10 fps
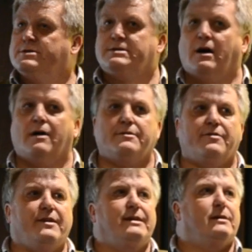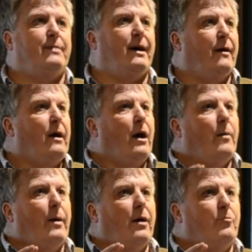start to think about
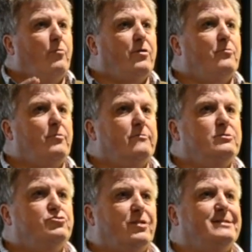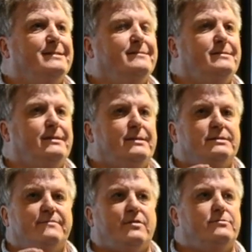whether we're addressing the
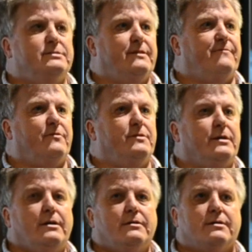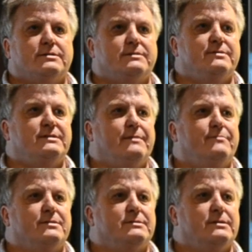needs of those different customer
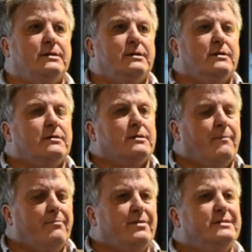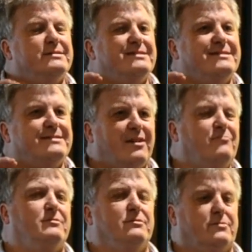segments. Companies that
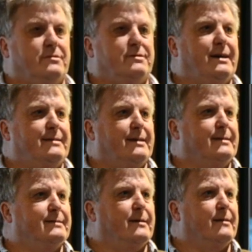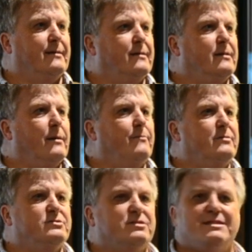don't look at their data,
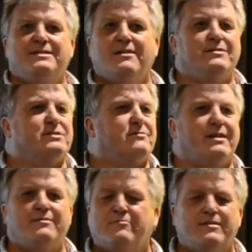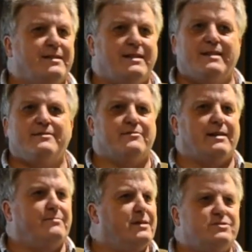companies just say, no, it's great, we're in a land
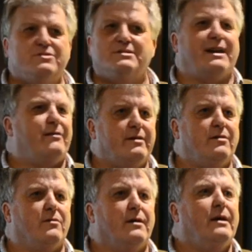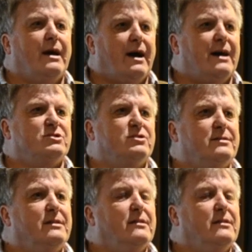grab, let's just carry on. Actually,